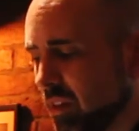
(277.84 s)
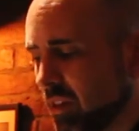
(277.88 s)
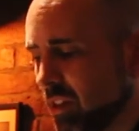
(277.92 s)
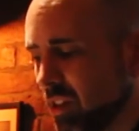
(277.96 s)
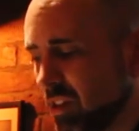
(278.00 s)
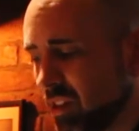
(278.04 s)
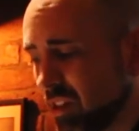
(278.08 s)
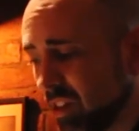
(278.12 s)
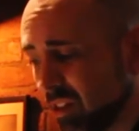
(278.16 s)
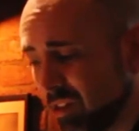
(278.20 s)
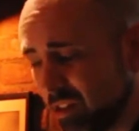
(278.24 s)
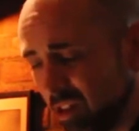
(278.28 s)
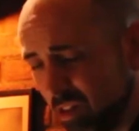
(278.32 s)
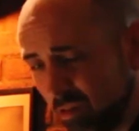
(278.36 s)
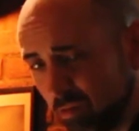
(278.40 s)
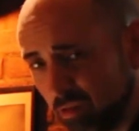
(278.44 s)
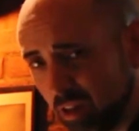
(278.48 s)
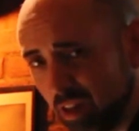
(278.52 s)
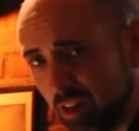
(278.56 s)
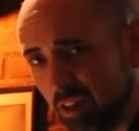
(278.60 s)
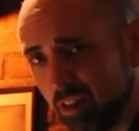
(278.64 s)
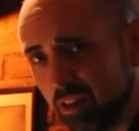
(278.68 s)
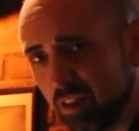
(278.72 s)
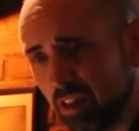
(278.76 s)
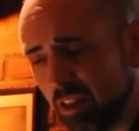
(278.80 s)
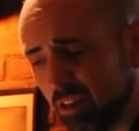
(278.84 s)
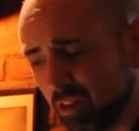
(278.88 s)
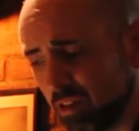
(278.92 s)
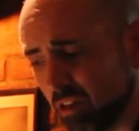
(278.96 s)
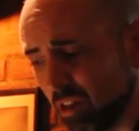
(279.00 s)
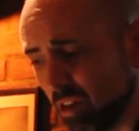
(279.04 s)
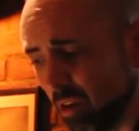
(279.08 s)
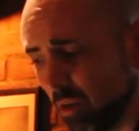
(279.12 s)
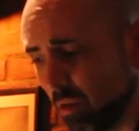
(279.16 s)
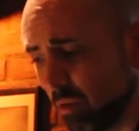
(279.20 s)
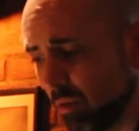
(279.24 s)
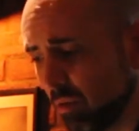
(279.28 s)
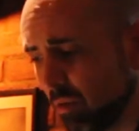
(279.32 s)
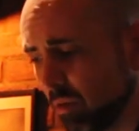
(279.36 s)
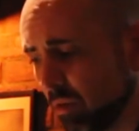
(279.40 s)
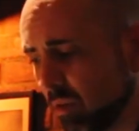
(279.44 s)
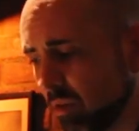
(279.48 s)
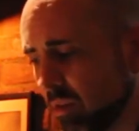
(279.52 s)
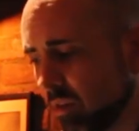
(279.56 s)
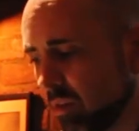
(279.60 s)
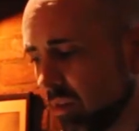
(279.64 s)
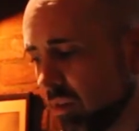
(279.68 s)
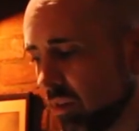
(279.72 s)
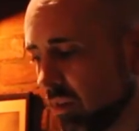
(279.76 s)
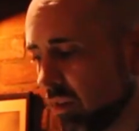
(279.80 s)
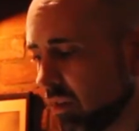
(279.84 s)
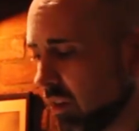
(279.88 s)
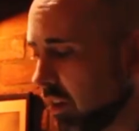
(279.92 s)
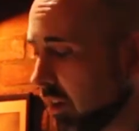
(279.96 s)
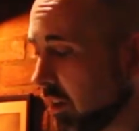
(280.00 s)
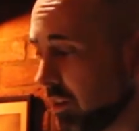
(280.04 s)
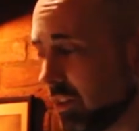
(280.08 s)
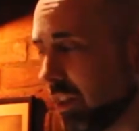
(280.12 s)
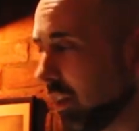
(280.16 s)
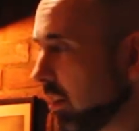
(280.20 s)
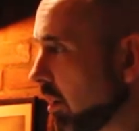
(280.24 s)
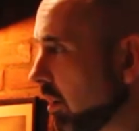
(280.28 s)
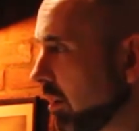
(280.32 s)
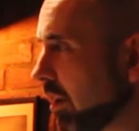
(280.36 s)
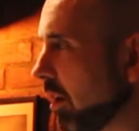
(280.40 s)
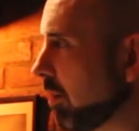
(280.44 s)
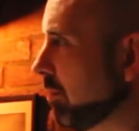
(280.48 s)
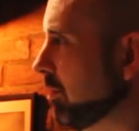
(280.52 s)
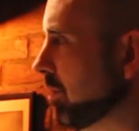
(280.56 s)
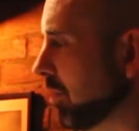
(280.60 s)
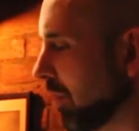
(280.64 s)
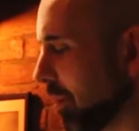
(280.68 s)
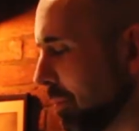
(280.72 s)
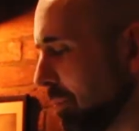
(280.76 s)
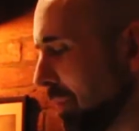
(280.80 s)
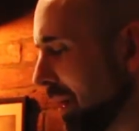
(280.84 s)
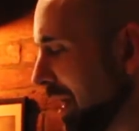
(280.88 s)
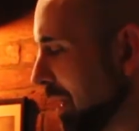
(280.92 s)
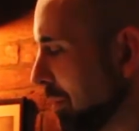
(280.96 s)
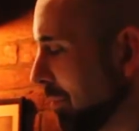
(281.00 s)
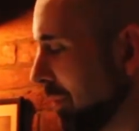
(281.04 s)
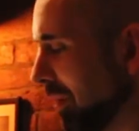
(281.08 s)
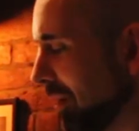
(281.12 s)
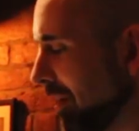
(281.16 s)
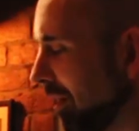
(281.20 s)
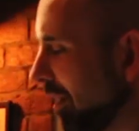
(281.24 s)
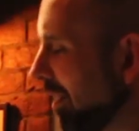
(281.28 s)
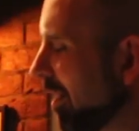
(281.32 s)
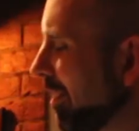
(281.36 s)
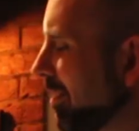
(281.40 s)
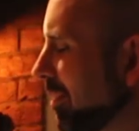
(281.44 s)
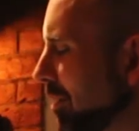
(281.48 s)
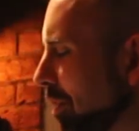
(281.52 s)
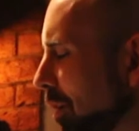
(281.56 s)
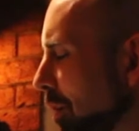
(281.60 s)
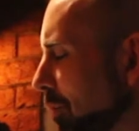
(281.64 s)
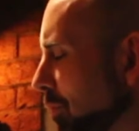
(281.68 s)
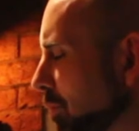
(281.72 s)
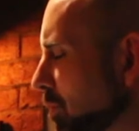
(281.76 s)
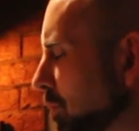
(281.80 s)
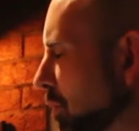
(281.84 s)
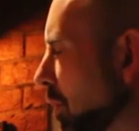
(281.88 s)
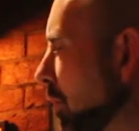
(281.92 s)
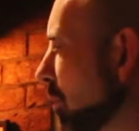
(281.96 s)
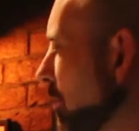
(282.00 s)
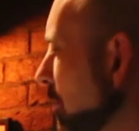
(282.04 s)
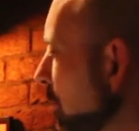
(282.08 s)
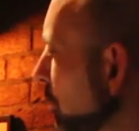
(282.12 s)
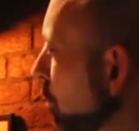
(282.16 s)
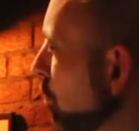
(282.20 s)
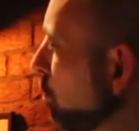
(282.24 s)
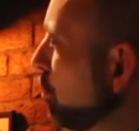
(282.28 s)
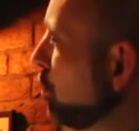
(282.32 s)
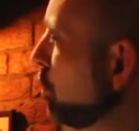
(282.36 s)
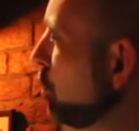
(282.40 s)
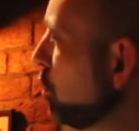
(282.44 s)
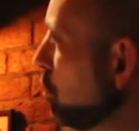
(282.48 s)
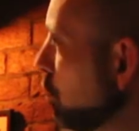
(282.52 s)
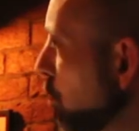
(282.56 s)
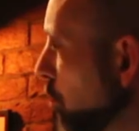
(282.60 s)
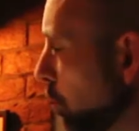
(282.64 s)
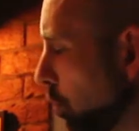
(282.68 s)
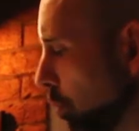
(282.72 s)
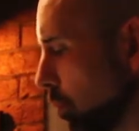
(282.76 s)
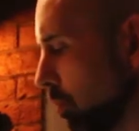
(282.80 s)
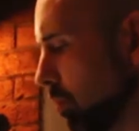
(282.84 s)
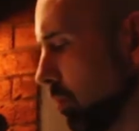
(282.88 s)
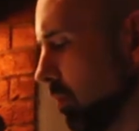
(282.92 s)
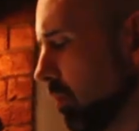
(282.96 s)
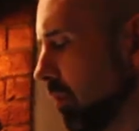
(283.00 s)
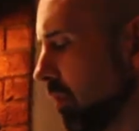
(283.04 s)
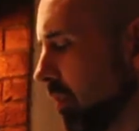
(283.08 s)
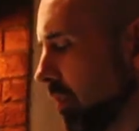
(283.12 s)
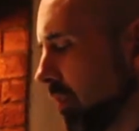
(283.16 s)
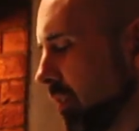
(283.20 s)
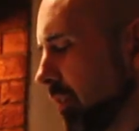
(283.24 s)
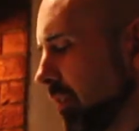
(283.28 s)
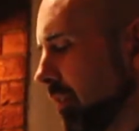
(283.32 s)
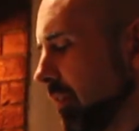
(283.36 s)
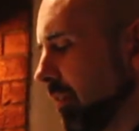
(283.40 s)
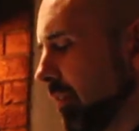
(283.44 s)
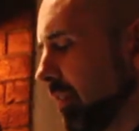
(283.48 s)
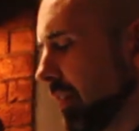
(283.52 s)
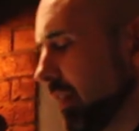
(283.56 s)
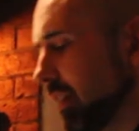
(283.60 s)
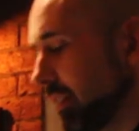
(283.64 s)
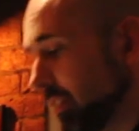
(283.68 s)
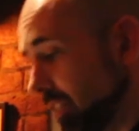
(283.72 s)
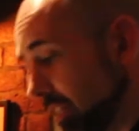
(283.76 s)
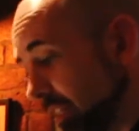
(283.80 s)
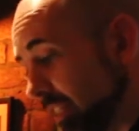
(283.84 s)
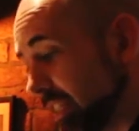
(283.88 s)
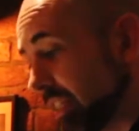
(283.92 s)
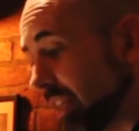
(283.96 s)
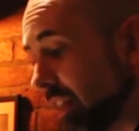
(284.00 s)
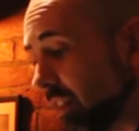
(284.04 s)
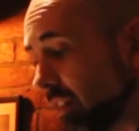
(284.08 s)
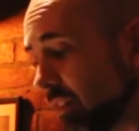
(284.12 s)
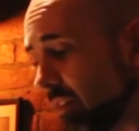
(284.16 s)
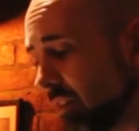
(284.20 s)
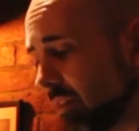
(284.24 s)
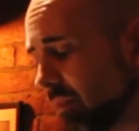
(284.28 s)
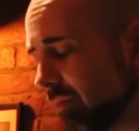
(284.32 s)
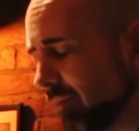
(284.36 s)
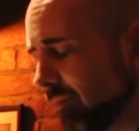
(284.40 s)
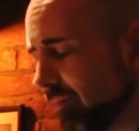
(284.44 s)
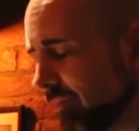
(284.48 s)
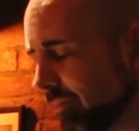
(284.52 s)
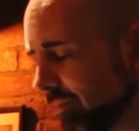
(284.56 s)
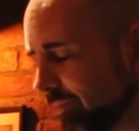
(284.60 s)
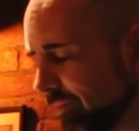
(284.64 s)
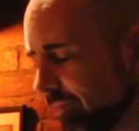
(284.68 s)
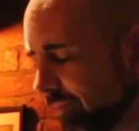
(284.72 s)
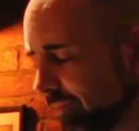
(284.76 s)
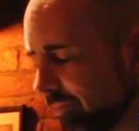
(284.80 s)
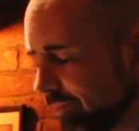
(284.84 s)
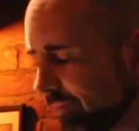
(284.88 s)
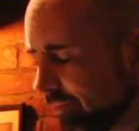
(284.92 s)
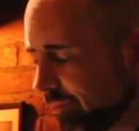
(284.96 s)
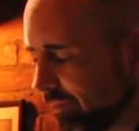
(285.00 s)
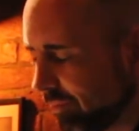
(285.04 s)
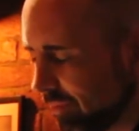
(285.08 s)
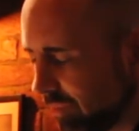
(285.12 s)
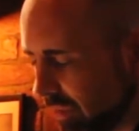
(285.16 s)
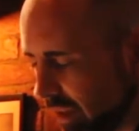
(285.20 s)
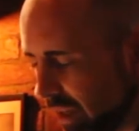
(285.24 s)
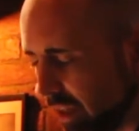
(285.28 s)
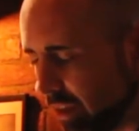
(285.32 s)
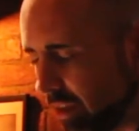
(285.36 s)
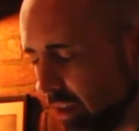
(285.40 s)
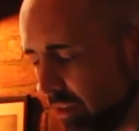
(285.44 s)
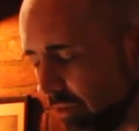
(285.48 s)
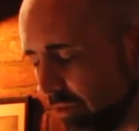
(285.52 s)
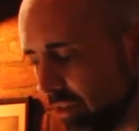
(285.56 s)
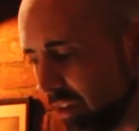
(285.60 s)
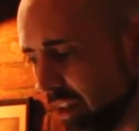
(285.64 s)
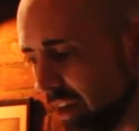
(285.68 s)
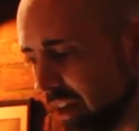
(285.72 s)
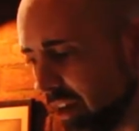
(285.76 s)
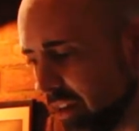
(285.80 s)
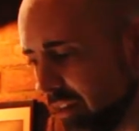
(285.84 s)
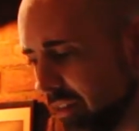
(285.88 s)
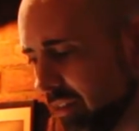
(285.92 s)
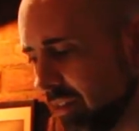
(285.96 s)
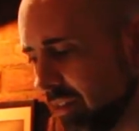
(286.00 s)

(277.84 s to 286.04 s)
She said, "Do you really think so?" I said, "I know so, babe. I know so for sure." She said, "Thank you for that."